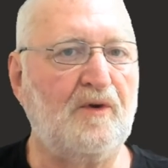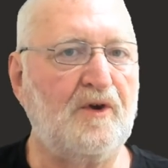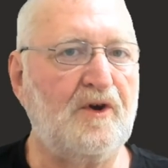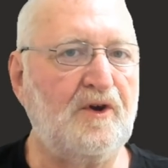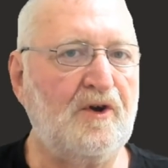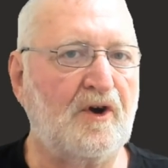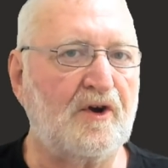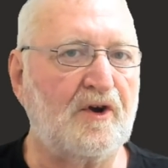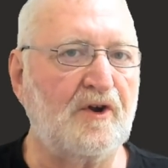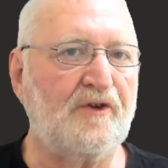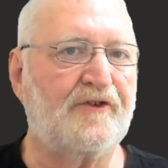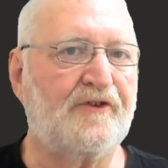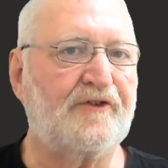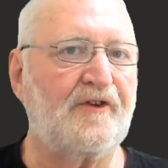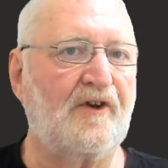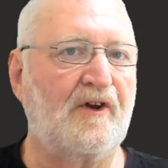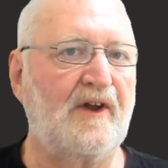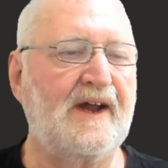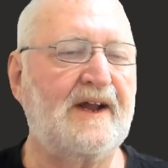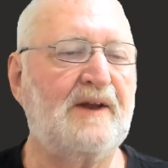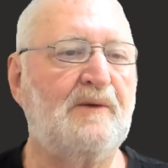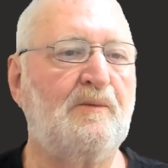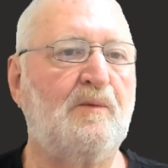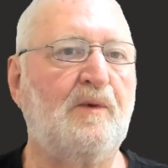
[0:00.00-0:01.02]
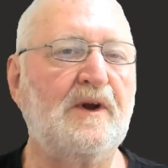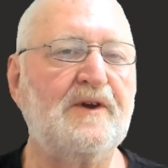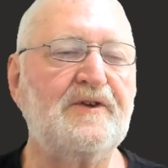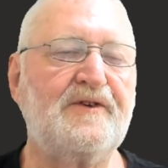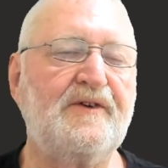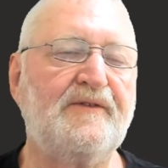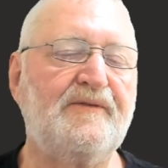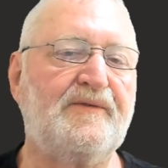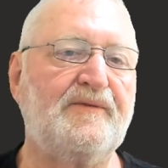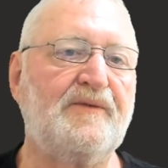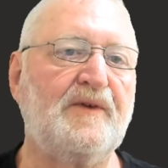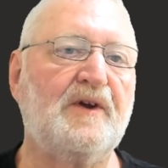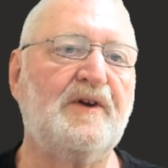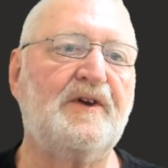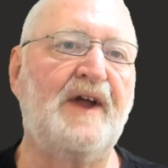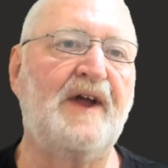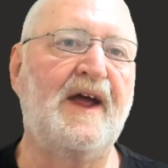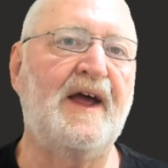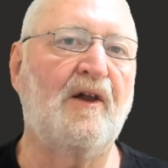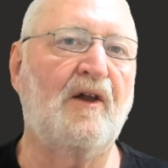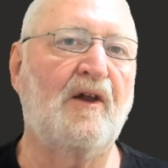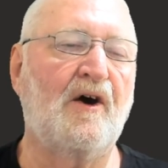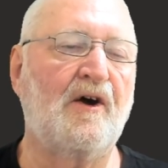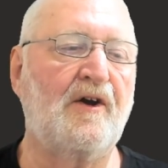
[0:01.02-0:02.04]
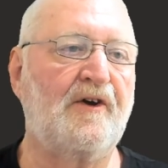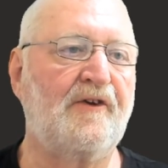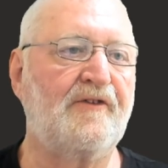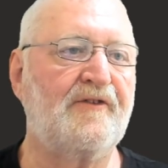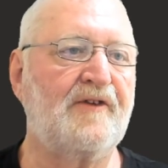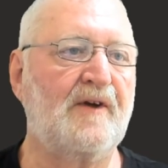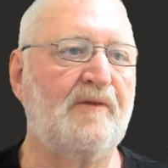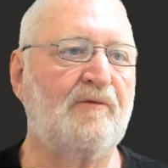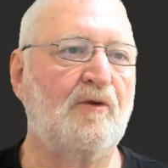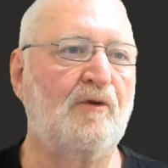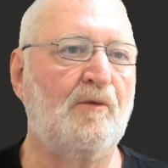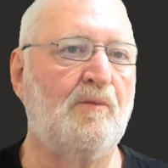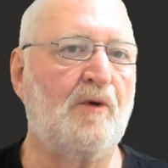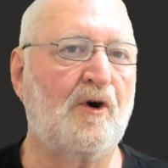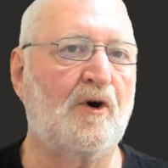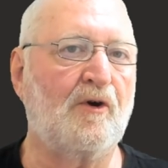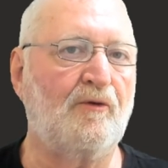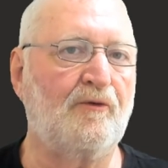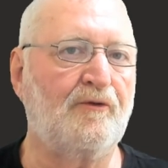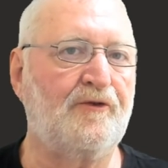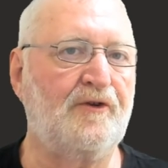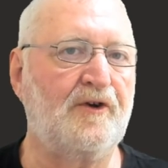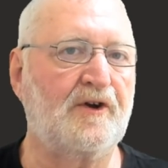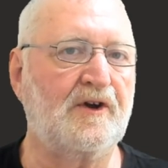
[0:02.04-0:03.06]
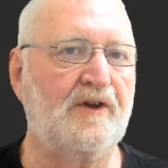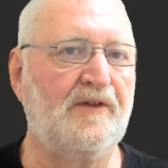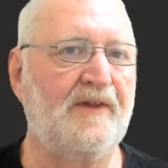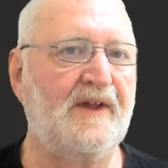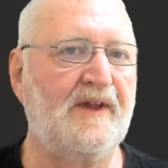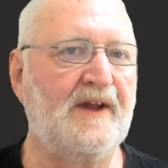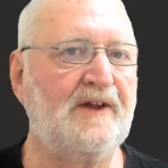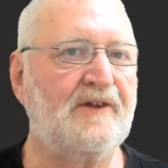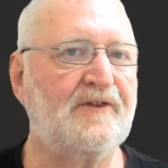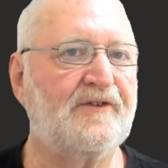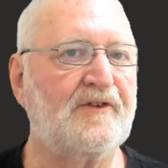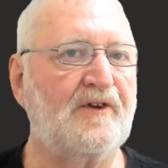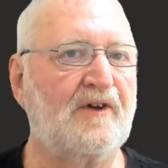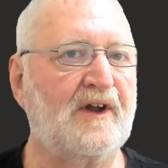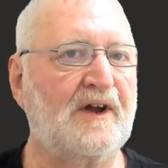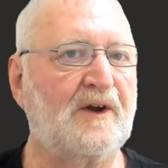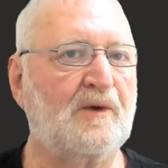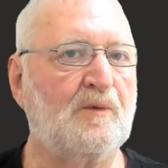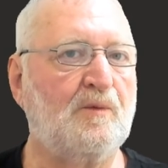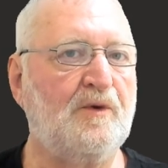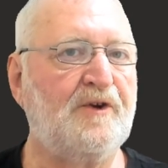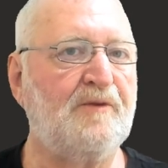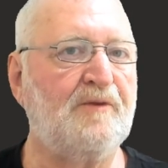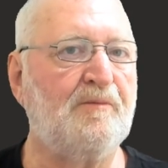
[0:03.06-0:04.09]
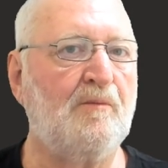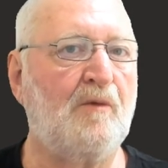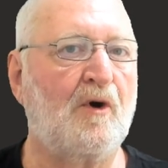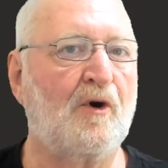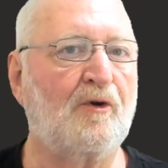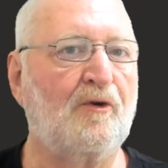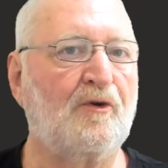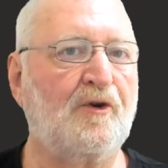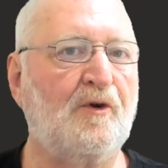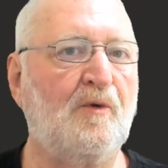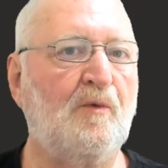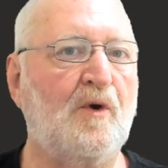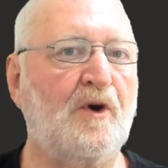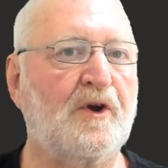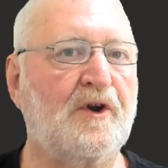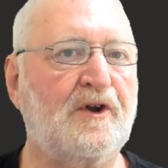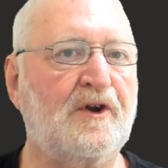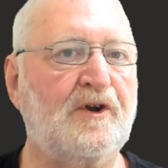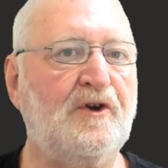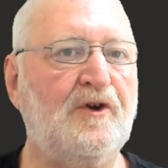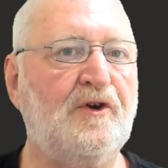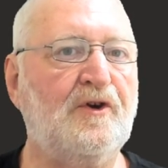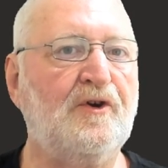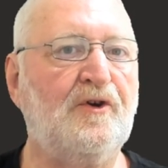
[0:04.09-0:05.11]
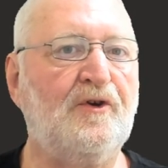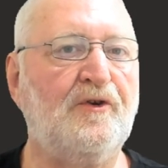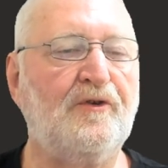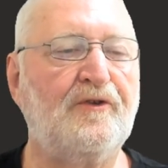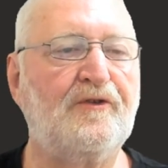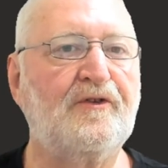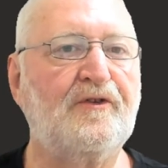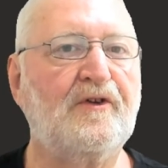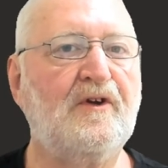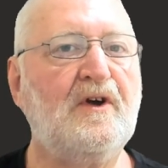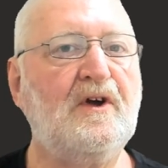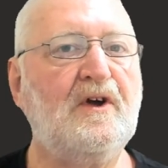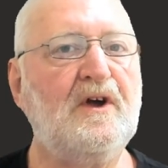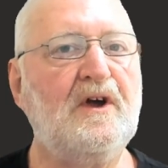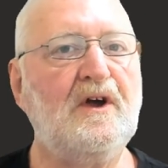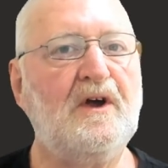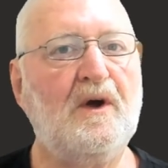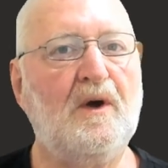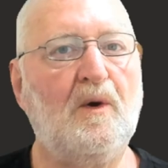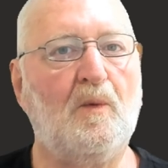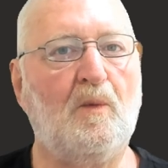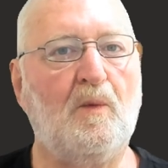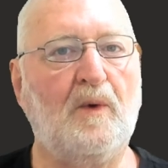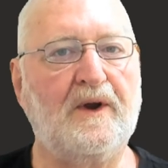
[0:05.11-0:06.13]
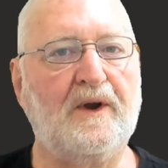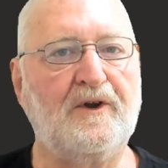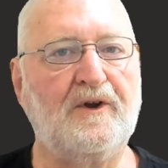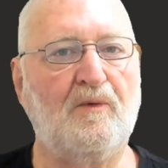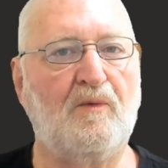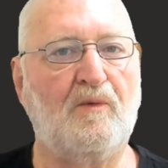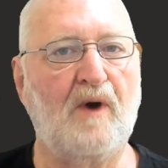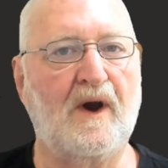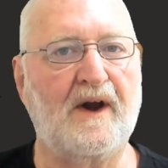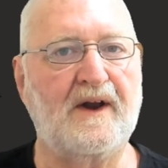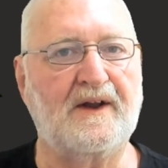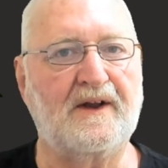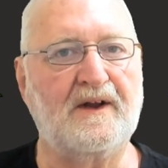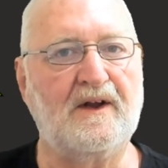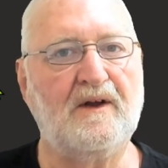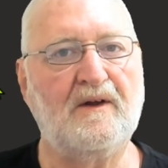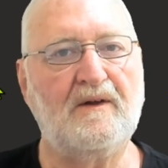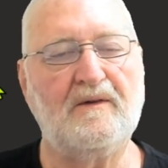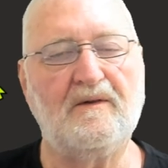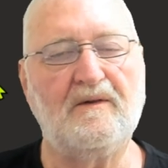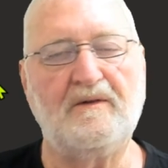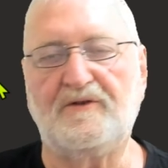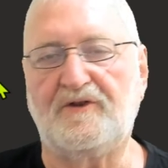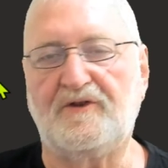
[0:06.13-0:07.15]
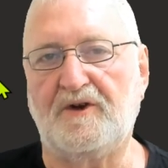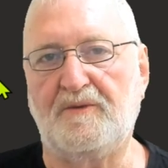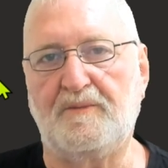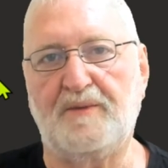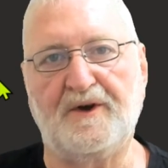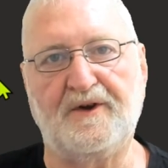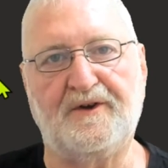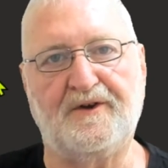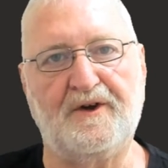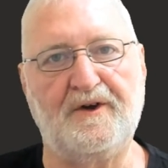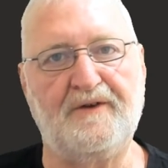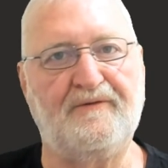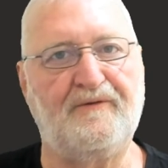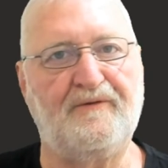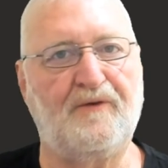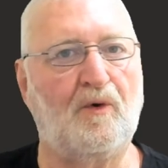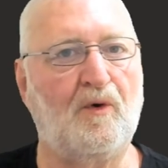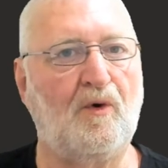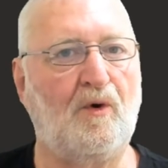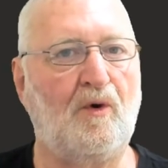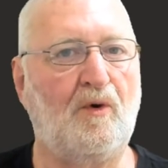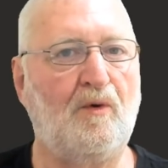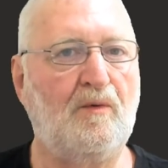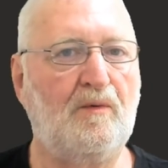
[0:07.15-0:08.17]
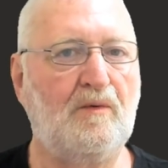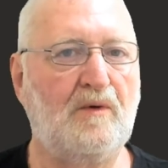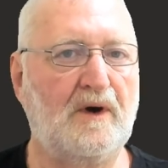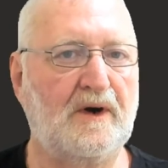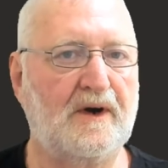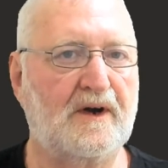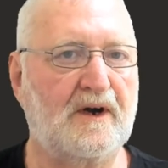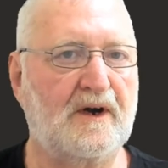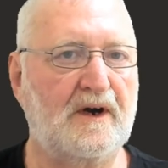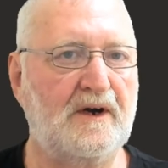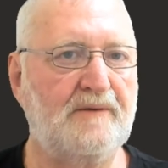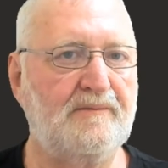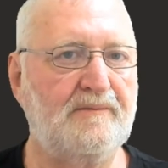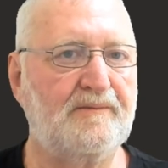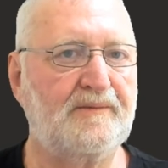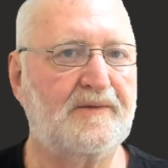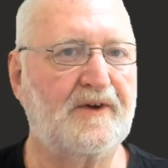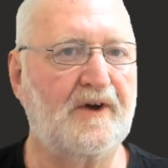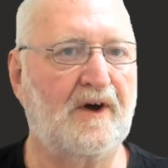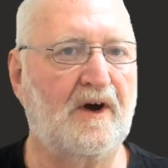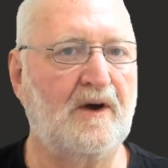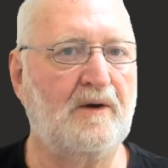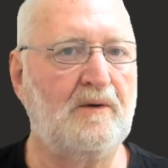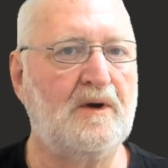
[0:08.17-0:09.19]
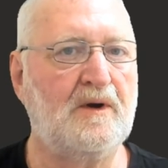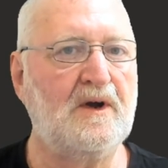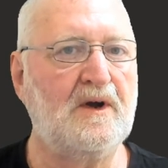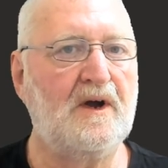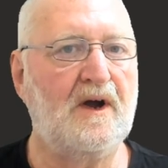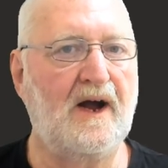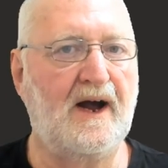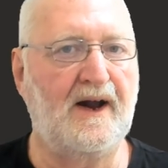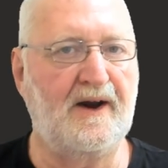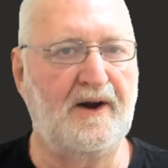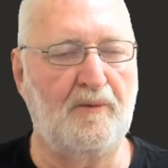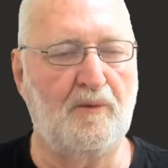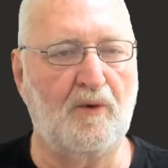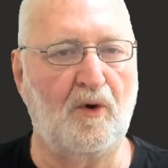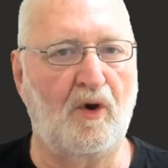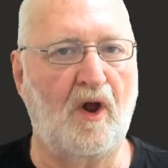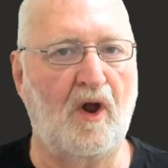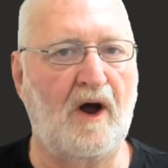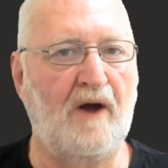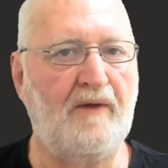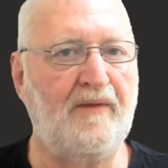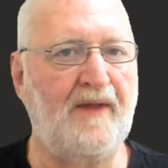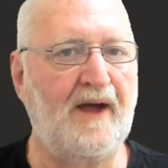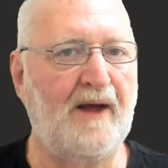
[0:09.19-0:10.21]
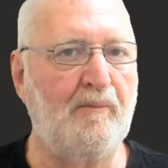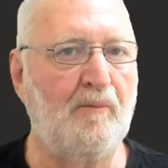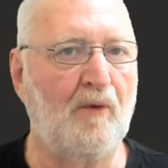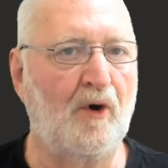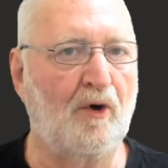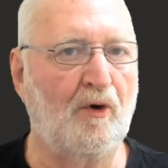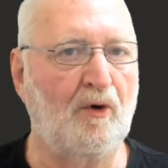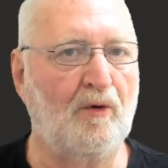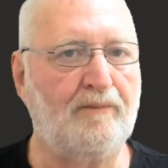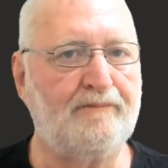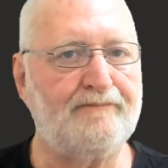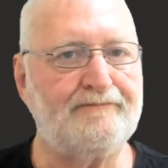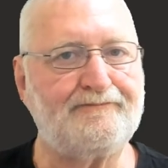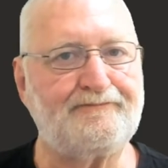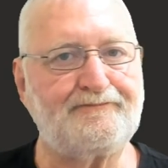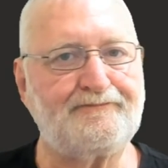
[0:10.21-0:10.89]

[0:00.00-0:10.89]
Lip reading: You can select, once you've downloaded several models, you can then select which model you want to use when you're running GPT4All. Okay, so, and it will load that model.